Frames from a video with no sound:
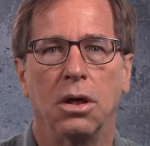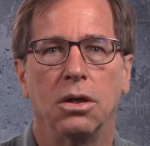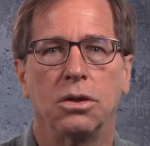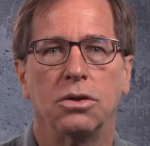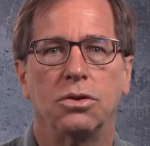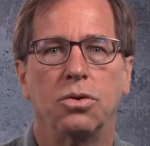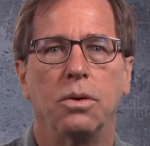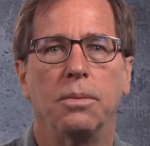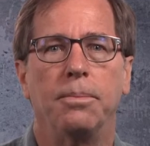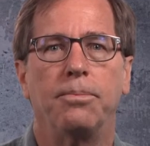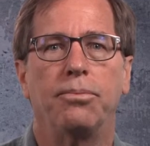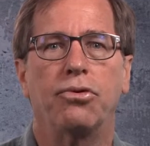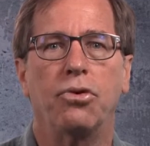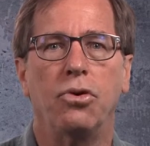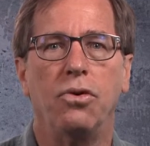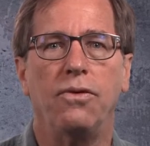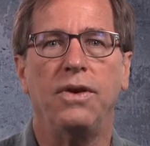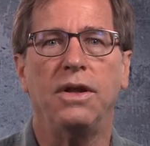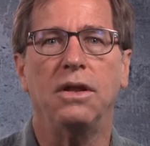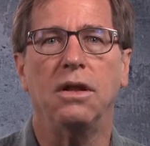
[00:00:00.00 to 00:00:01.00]
to
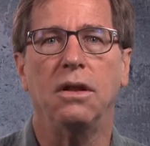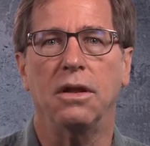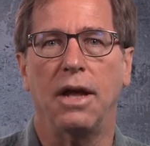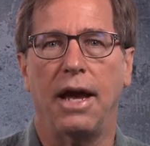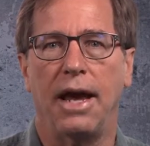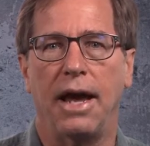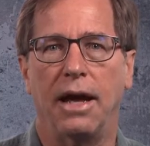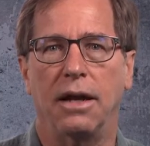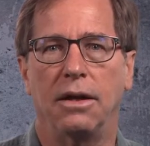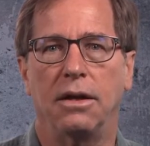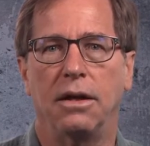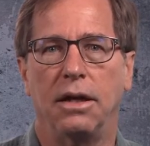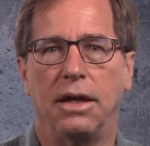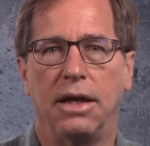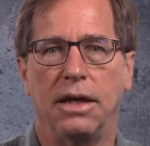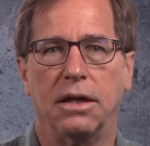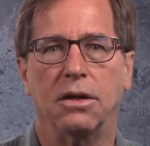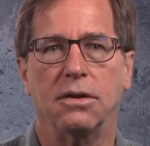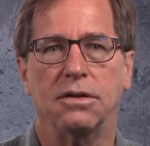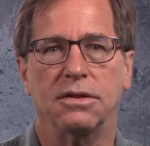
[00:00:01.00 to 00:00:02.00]
improving the land,
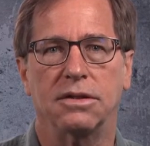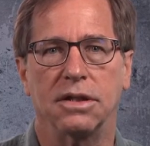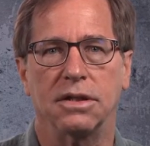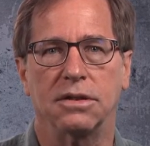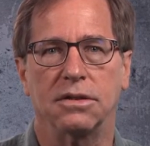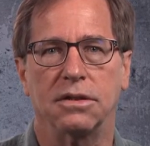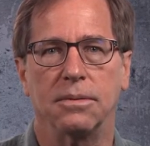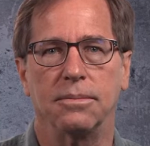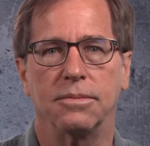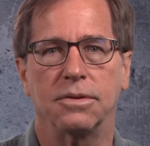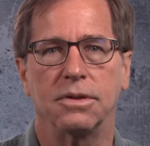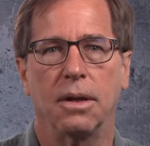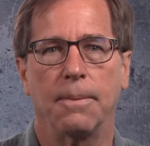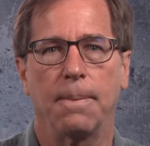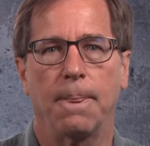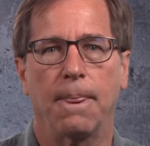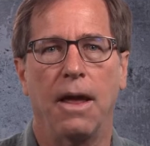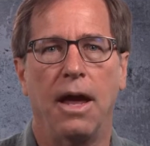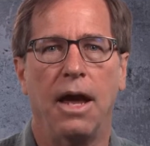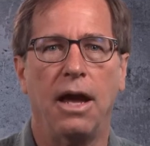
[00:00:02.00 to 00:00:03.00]
ecosystems,
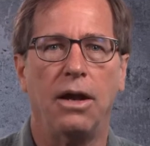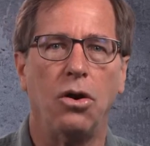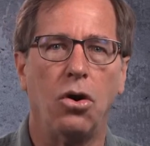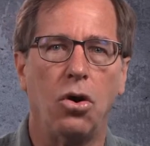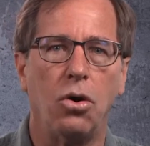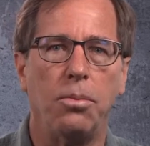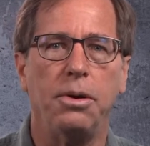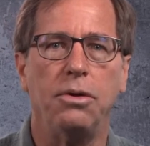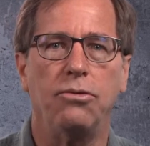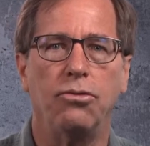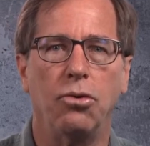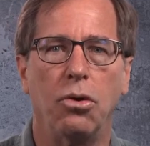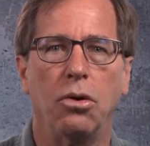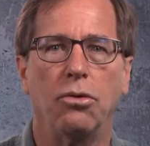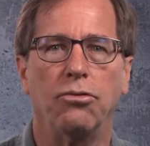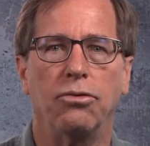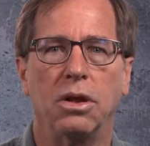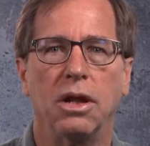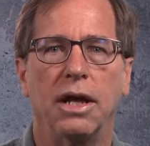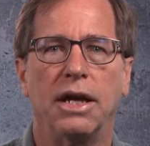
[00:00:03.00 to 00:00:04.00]
and urban-rural
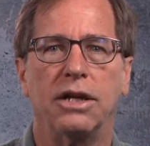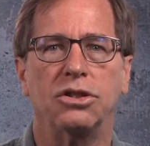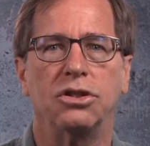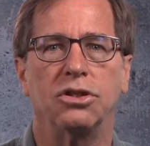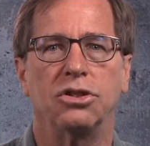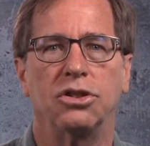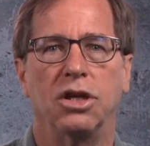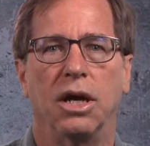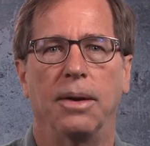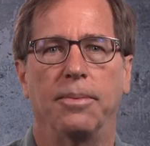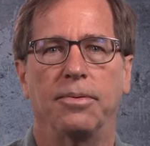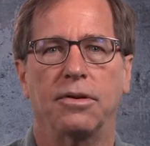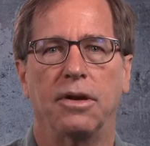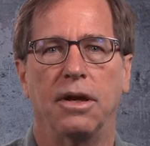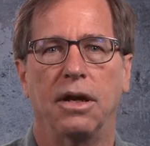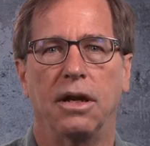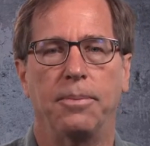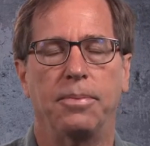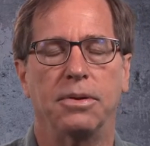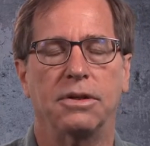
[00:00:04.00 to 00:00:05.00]
relationships
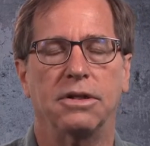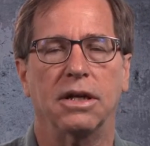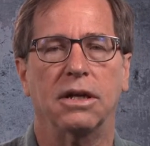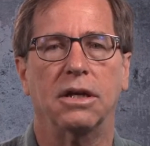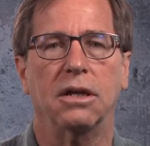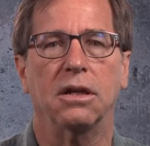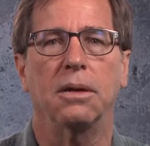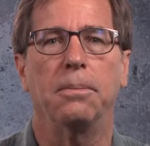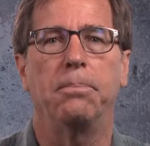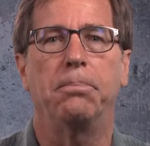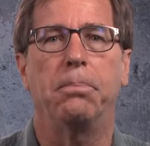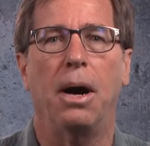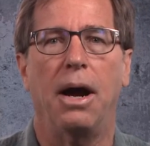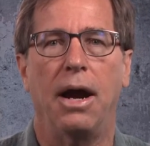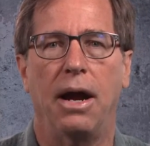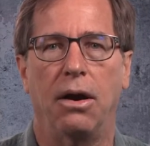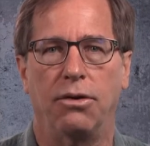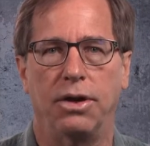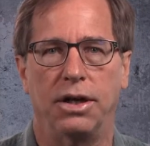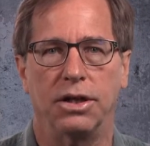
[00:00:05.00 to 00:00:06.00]
in a particular
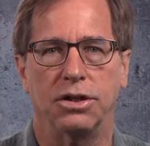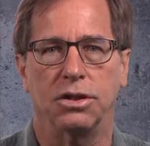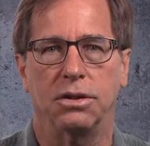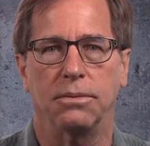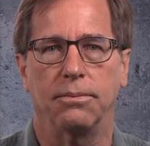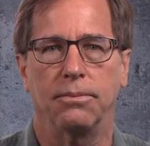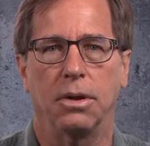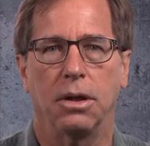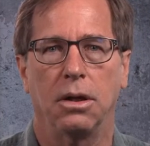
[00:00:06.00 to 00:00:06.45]
bioregion.